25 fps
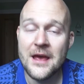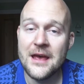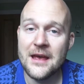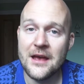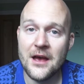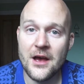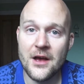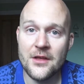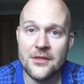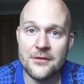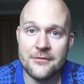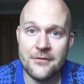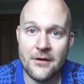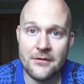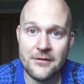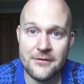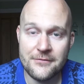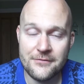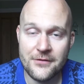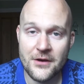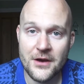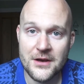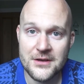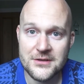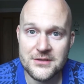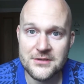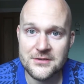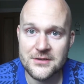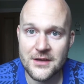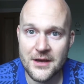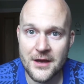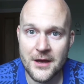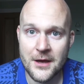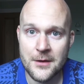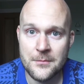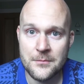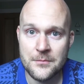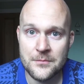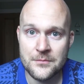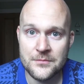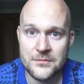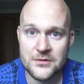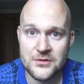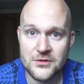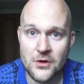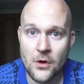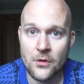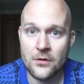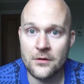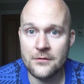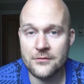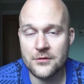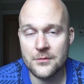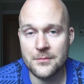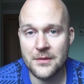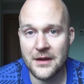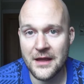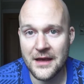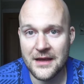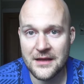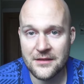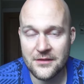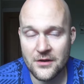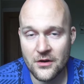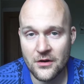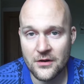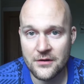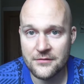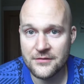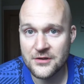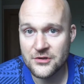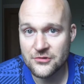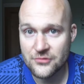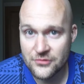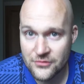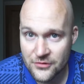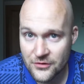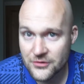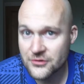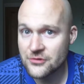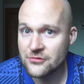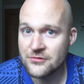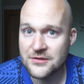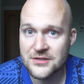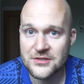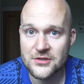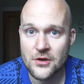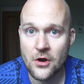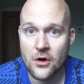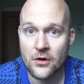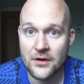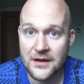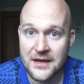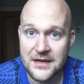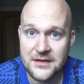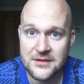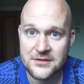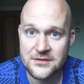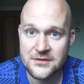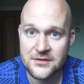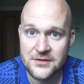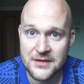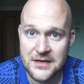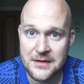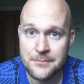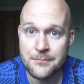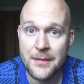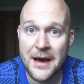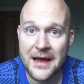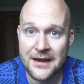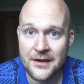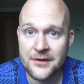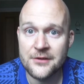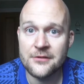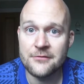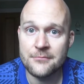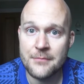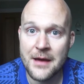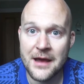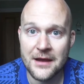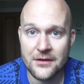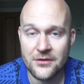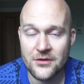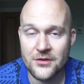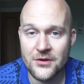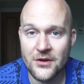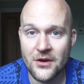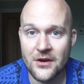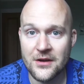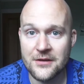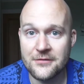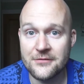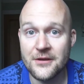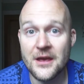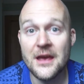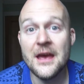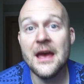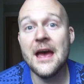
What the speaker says: The very first song of the play, the kind of introductory song, is the Ballad of Mac the Knife.